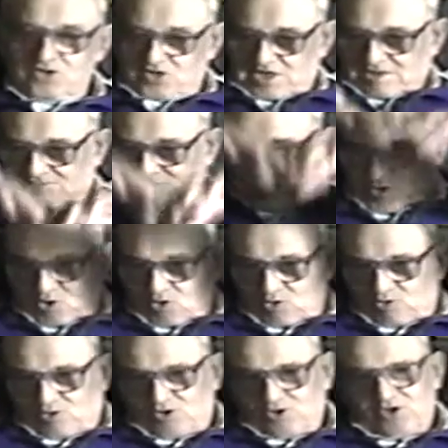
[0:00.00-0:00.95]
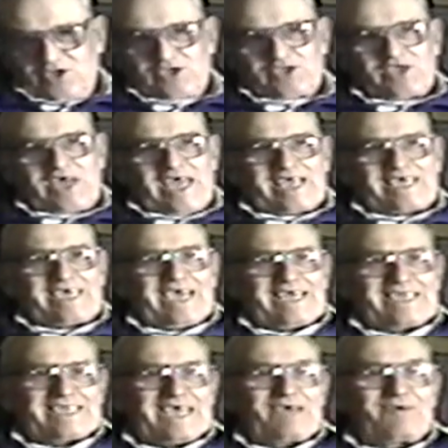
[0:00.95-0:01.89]
Them soldiers just like
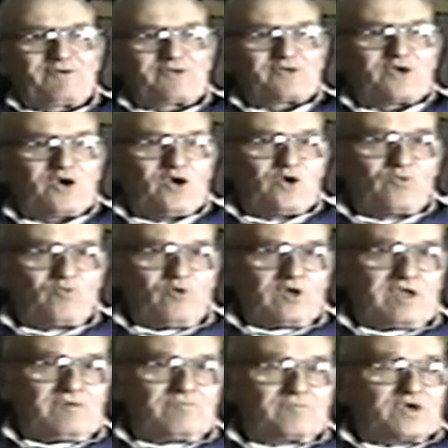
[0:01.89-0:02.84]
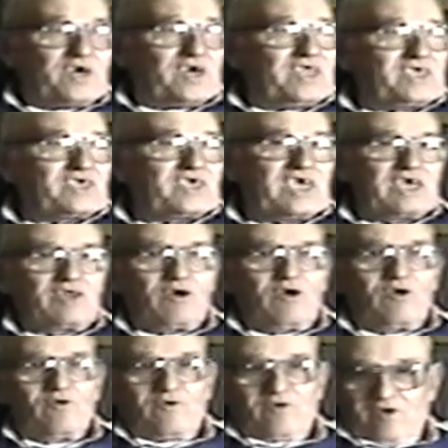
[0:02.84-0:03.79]
that, they was gone. One of them cut his head
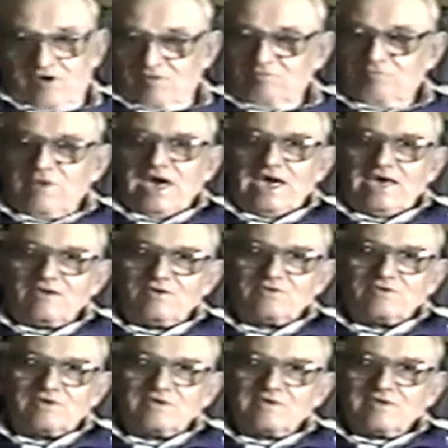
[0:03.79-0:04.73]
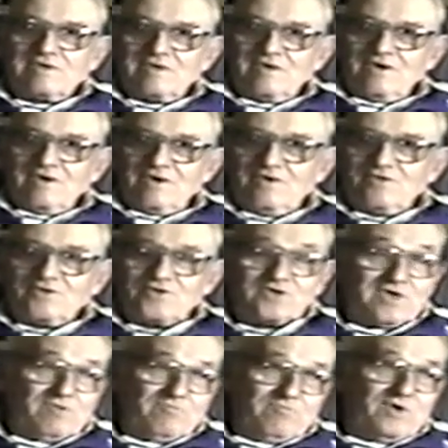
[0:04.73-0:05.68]
off bad on
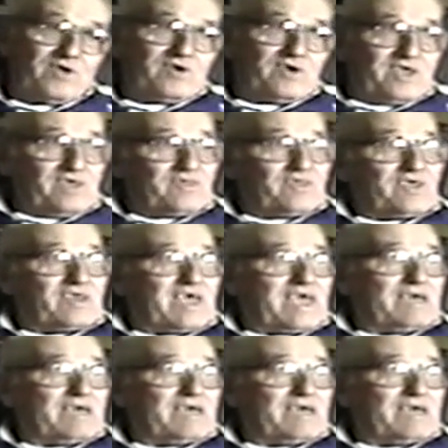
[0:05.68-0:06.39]
something underneath the